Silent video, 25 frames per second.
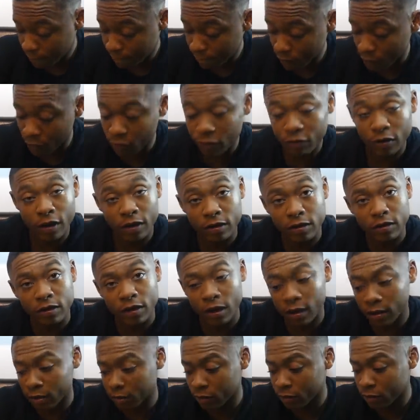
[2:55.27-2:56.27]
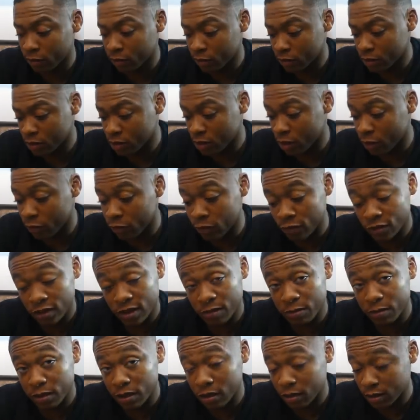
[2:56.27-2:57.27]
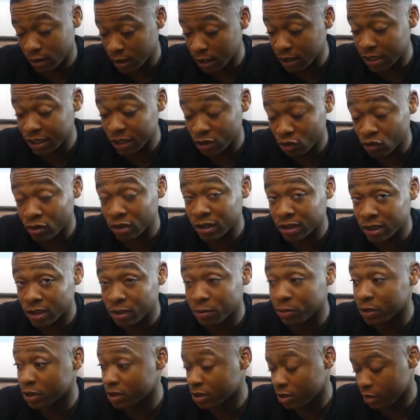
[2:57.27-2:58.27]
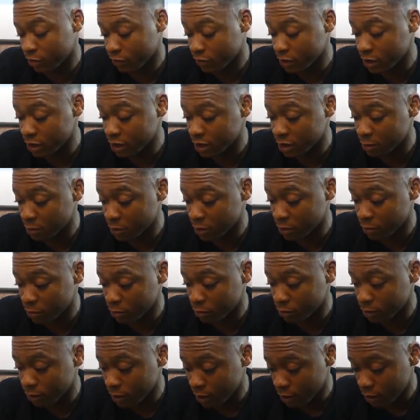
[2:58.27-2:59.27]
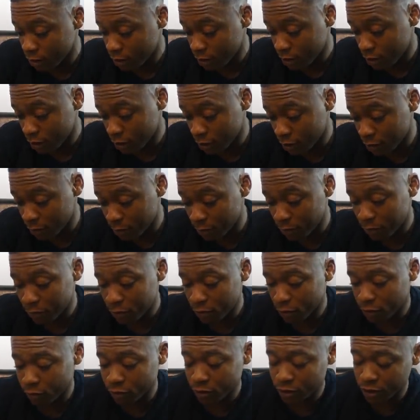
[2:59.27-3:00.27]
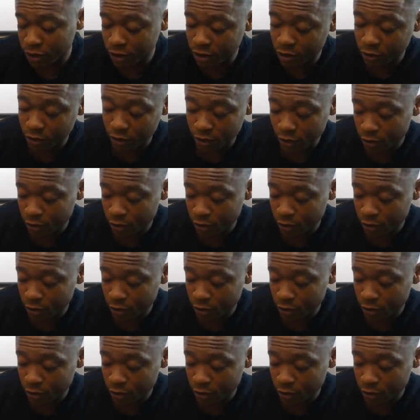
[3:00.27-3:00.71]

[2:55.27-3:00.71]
and stuff of similar, literally similar stuff to this, people. Obviously, you got